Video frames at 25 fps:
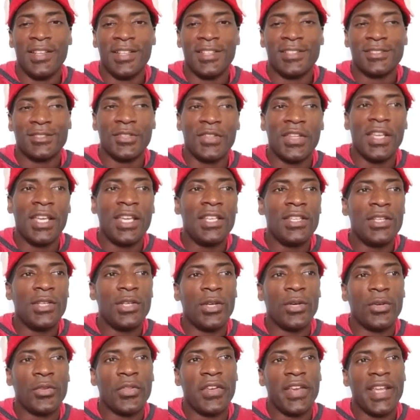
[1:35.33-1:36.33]
So then,
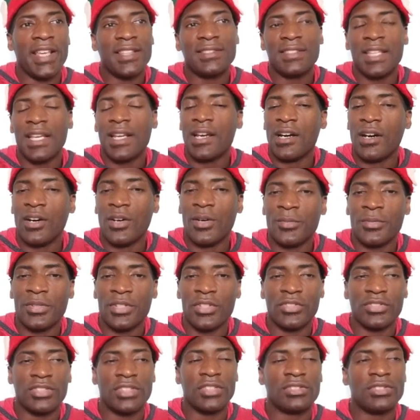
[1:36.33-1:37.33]
the next day comes and
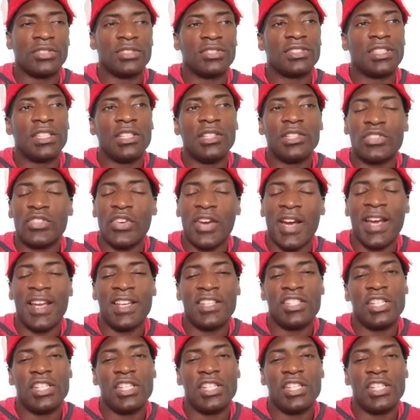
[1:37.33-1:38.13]
your sister's still trying.